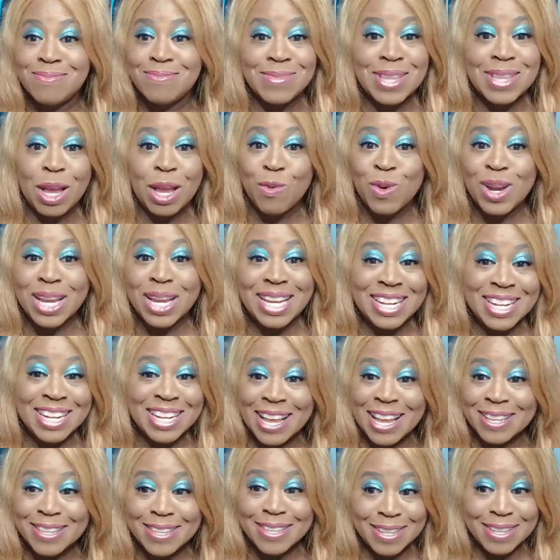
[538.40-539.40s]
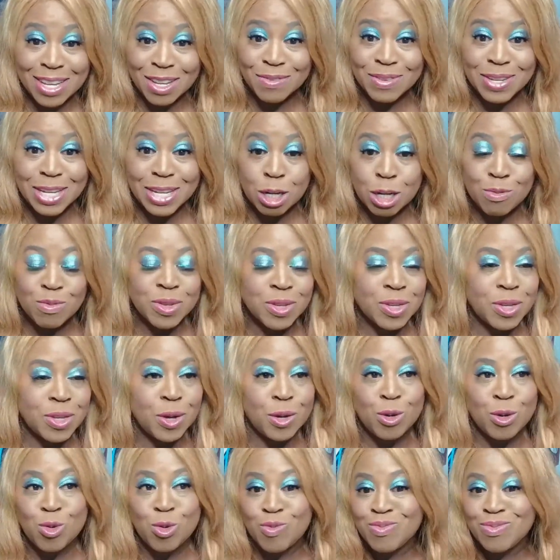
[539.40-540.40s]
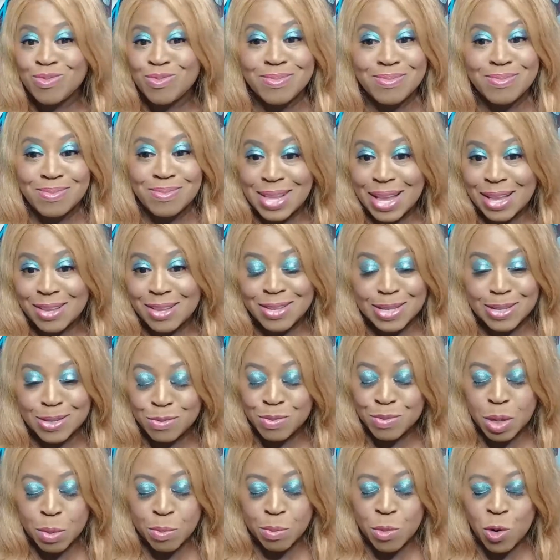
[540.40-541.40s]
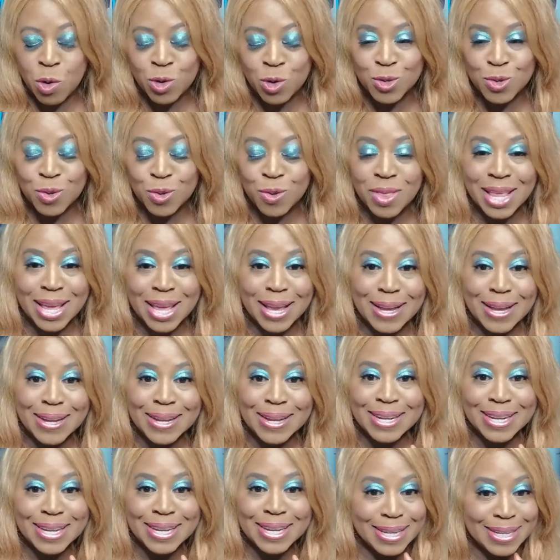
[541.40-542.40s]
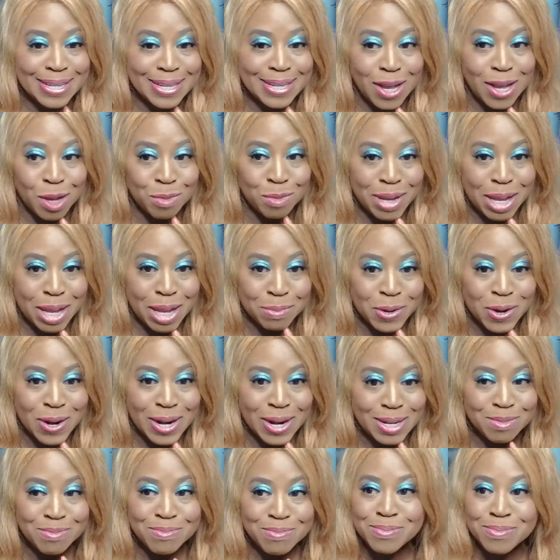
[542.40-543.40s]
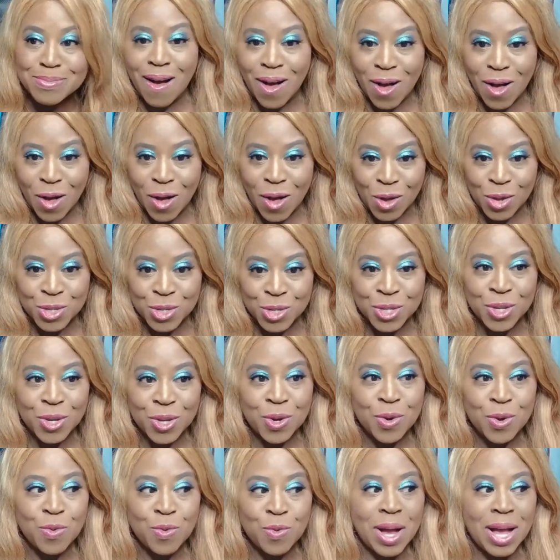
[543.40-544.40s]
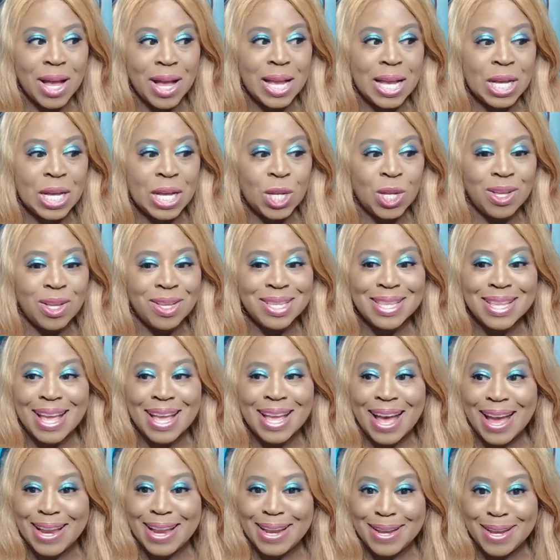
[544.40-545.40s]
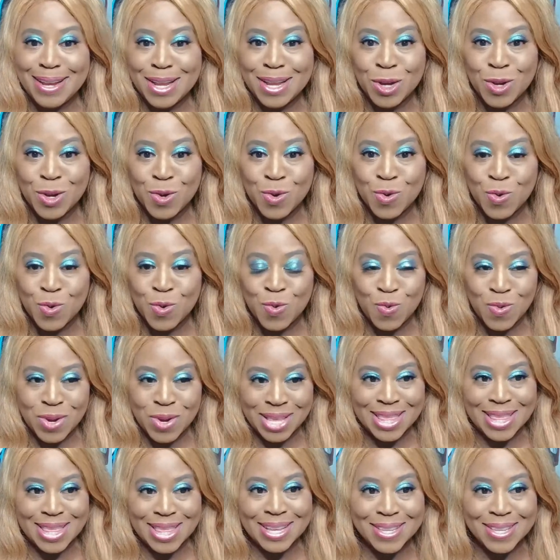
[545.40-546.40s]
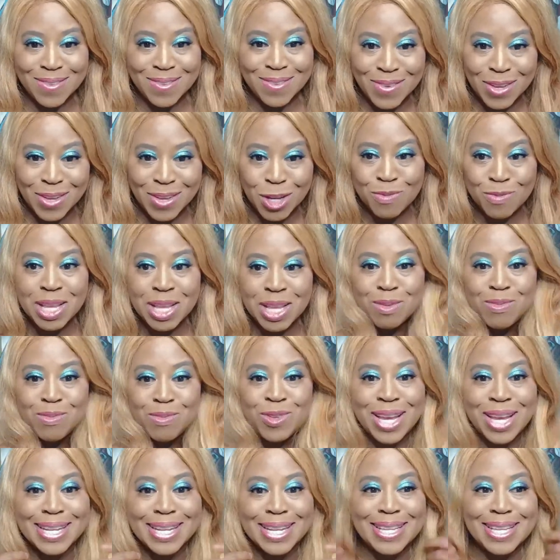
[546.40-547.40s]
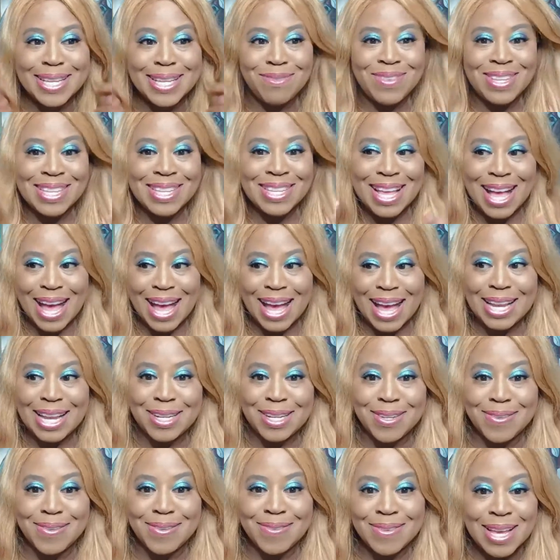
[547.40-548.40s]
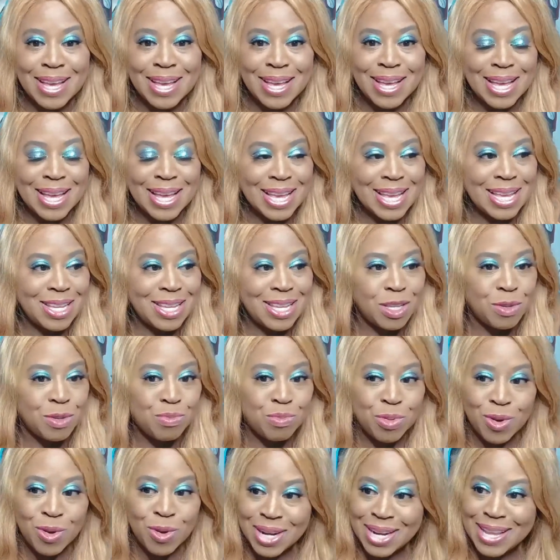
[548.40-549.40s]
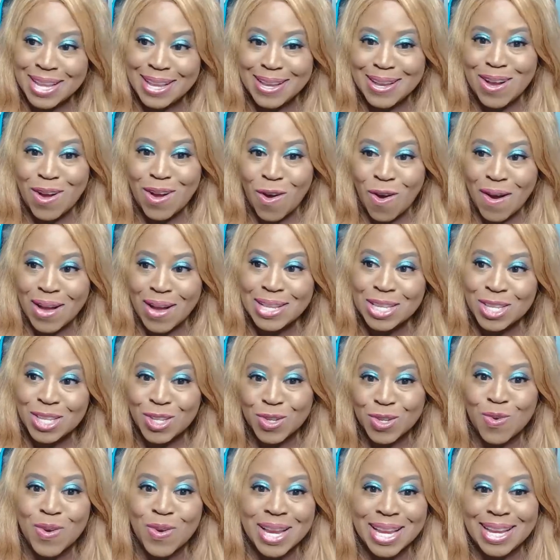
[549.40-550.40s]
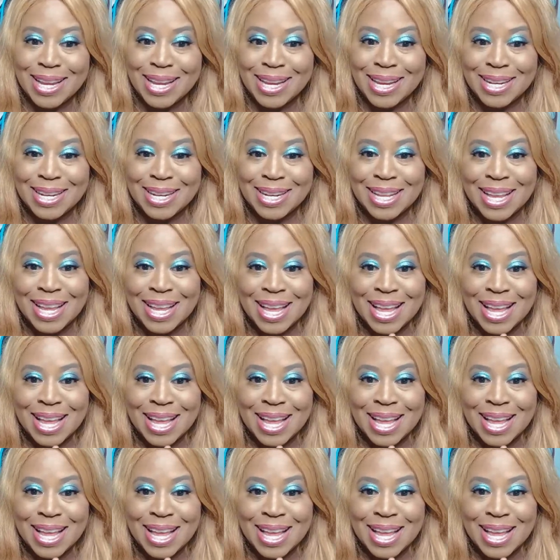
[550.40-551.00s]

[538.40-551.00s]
they were eating that stuff up. So that seems to be a personal thing on my part. Also, while I know with this film the objective is putting on screen